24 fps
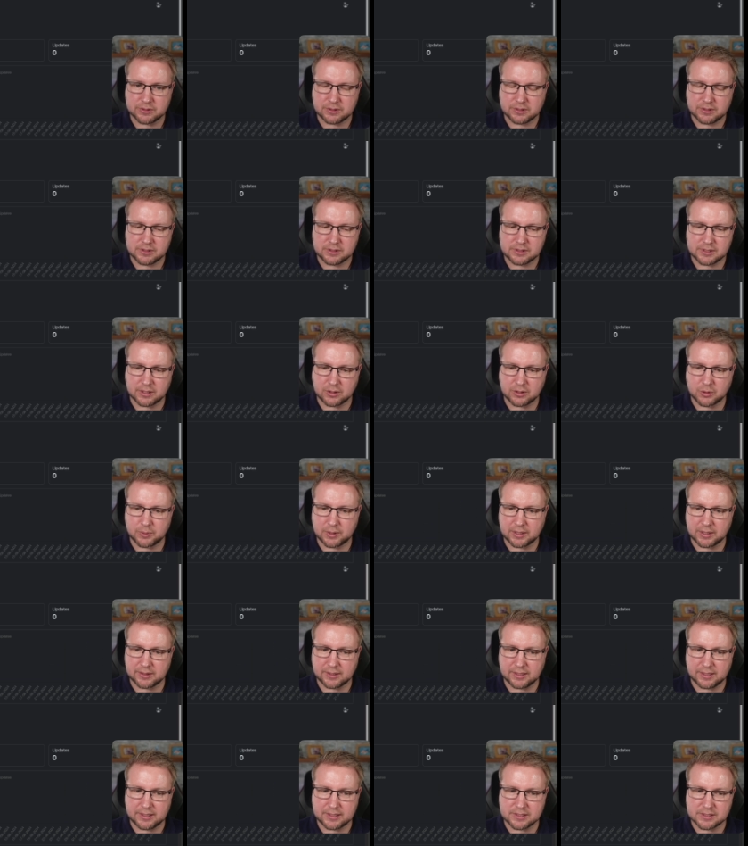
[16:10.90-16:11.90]
See how quick
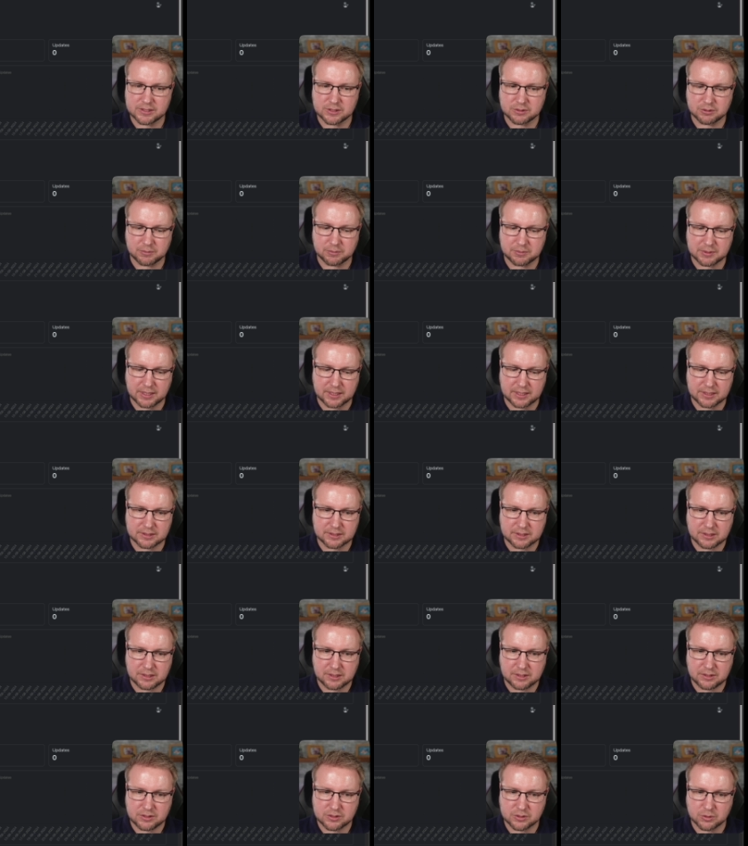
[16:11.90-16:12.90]
that is to update.
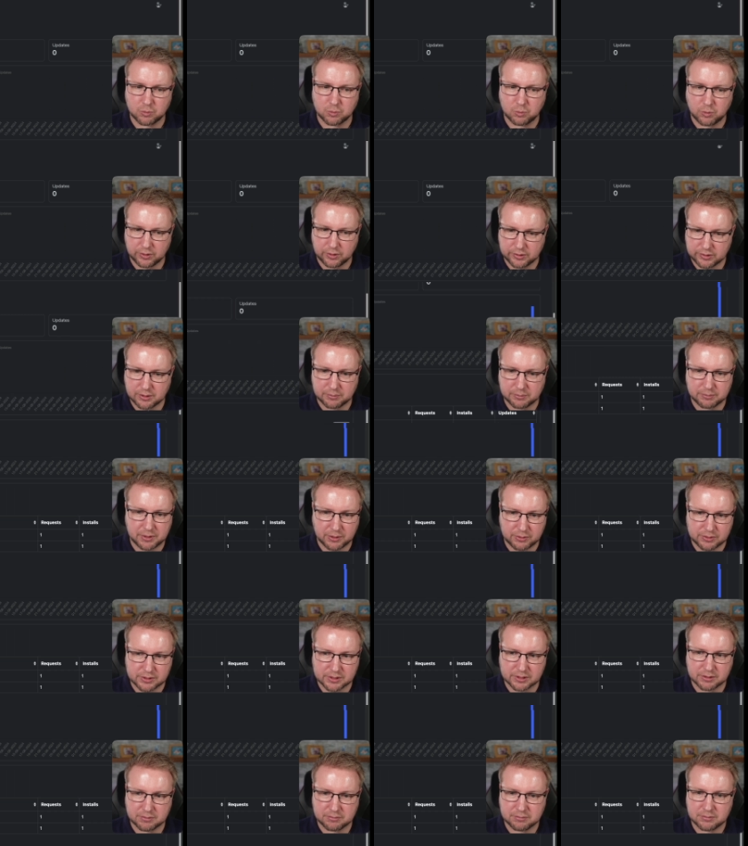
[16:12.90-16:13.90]
So one
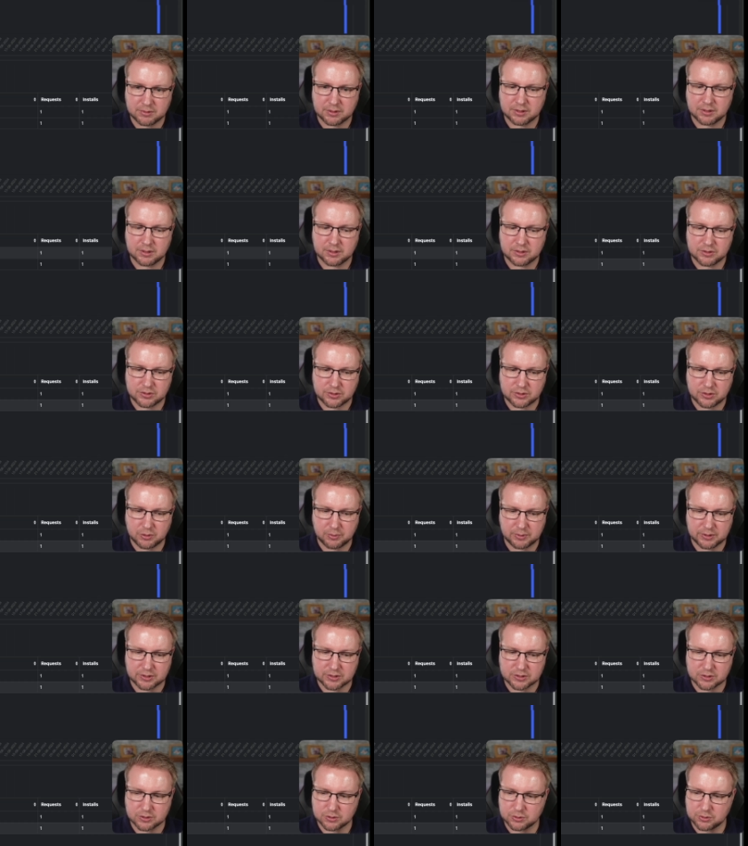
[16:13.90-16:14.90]
computer, two
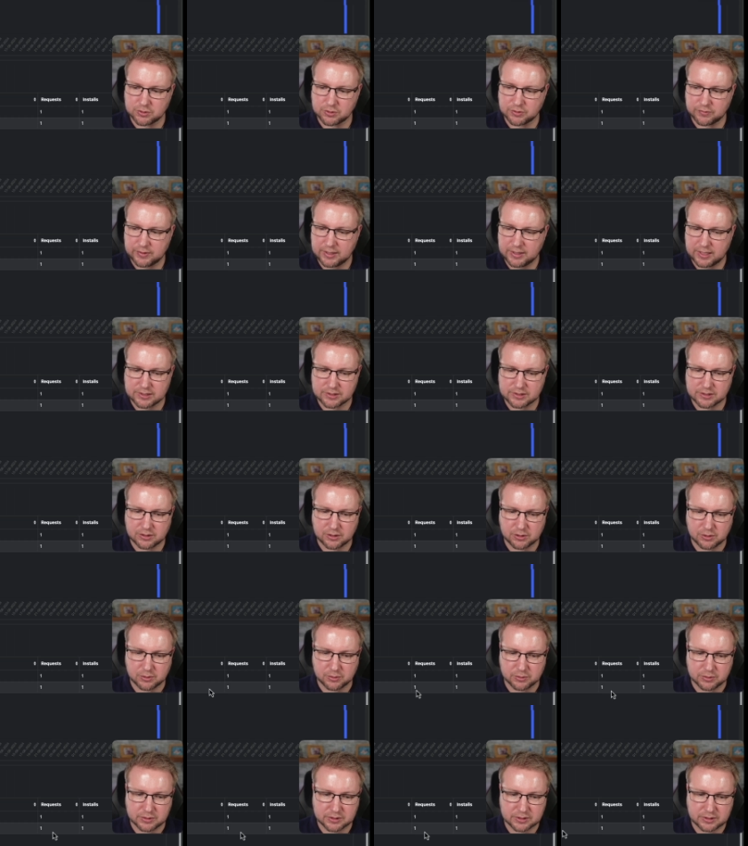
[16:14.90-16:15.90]
installs, VS
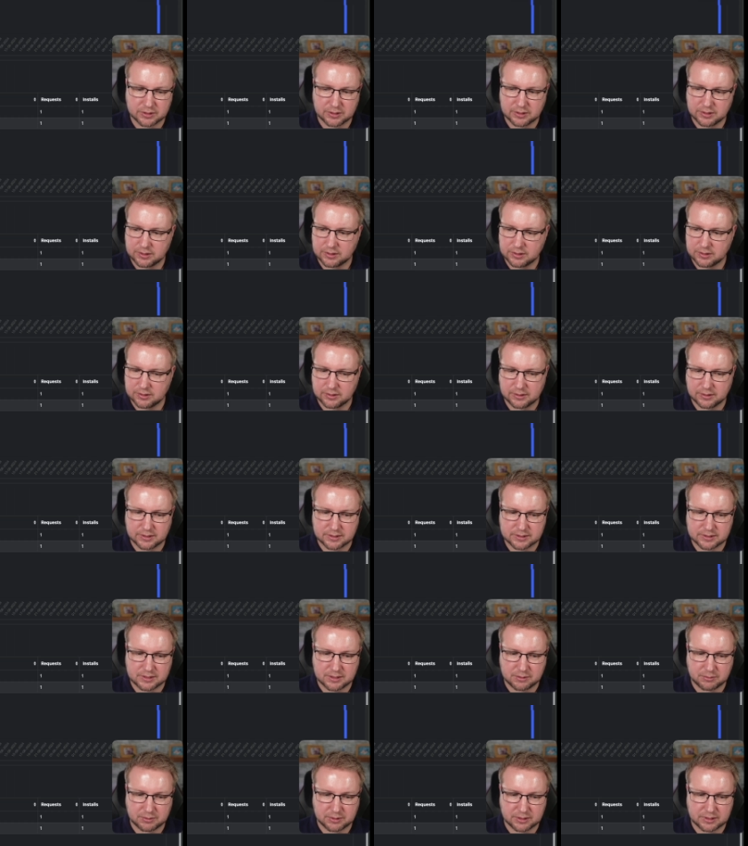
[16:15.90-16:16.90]
Code. Let's see
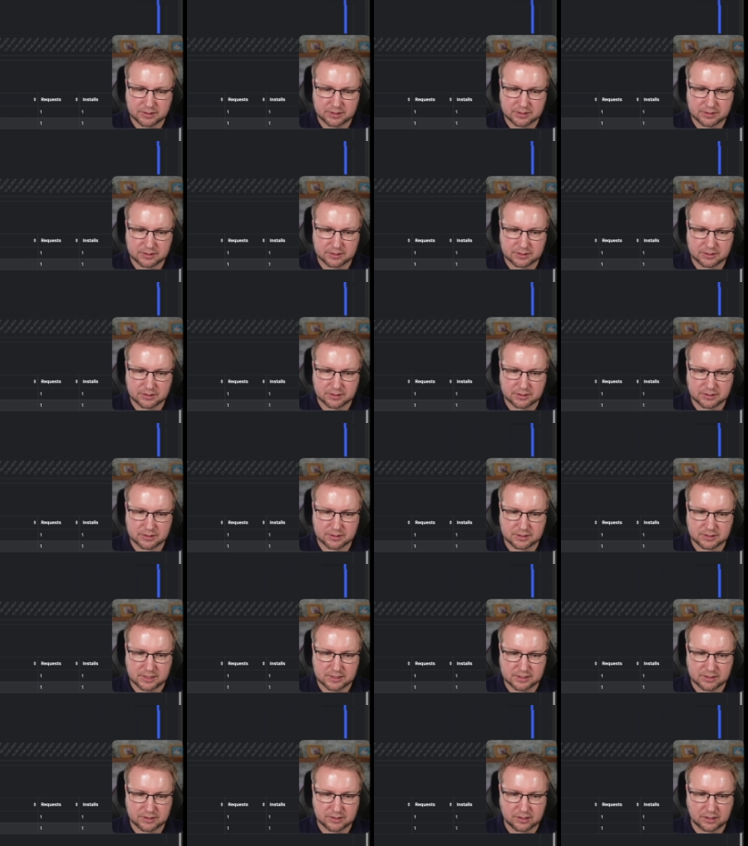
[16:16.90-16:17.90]
what it says
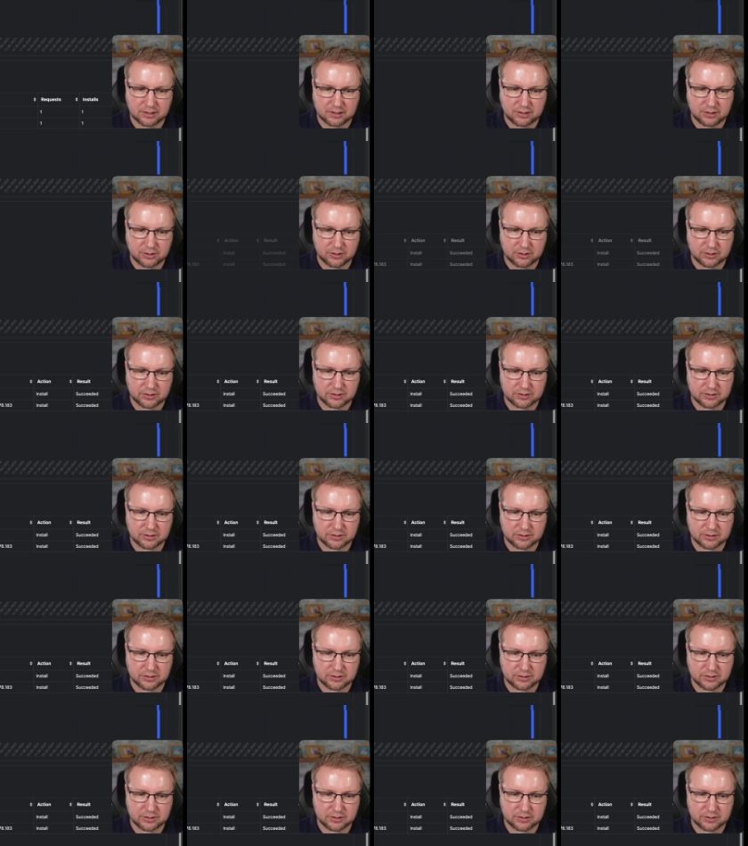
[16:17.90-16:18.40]
in the log.